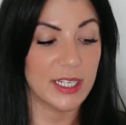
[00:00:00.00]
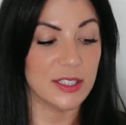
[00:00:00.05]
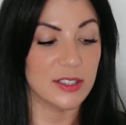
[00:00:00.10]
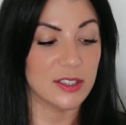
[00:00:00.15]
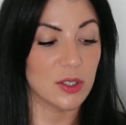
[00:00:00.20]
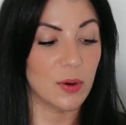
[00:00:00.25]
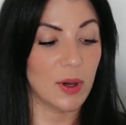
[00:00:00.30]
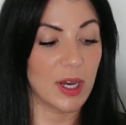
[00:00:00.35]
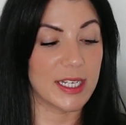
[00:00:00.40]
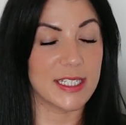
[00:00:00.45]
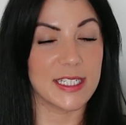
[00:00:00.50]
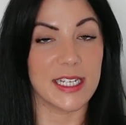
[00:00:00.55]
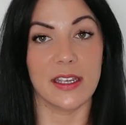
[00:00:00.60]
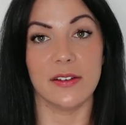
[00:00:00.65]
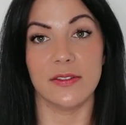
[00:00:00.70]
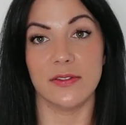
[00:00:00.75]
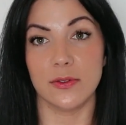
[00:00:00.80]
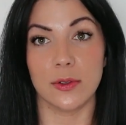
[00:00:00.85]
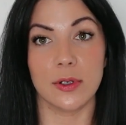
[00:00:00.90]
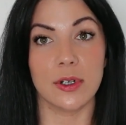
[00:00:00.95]
And so on day
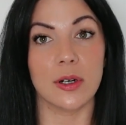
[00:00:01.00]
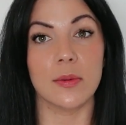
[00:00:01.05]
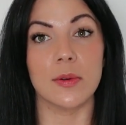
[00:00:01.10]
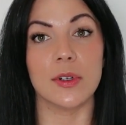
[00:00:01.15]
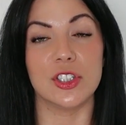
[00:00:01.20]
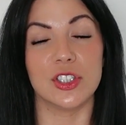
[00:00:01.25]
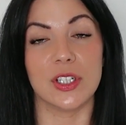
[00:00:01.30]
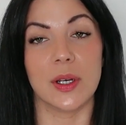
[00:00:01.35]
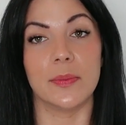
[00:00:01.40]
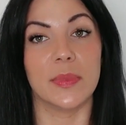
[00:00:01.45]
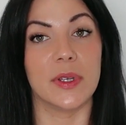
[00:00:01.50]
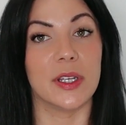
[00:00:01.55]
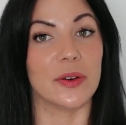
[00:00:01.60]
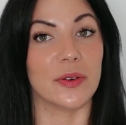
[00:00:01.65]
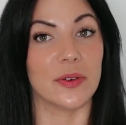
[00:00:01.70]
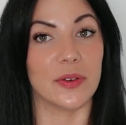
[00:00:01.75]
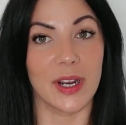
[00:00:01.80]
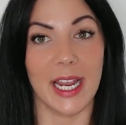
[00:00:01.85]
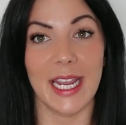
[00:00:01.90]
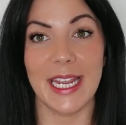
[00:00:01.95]
4, we're jumping
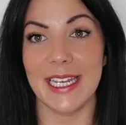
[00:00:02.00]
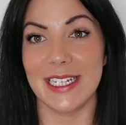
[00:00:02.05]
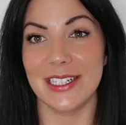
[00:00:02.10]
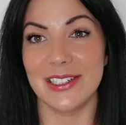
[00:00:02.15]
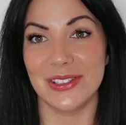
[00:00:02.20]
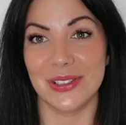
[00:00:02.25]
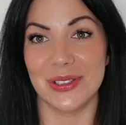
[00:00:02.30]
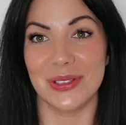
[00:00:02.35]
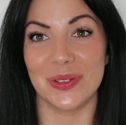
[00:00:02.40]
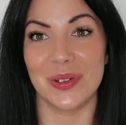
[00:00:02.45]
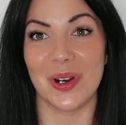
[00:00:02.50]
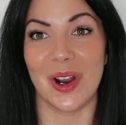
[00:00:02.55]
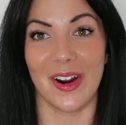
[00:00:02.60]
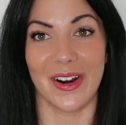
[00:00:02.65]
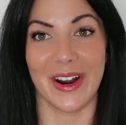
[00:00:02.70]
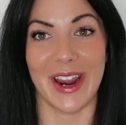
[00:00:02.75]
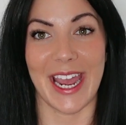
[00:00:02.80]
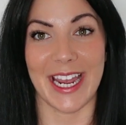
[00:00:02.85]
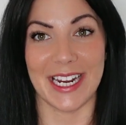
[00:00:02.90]
right into our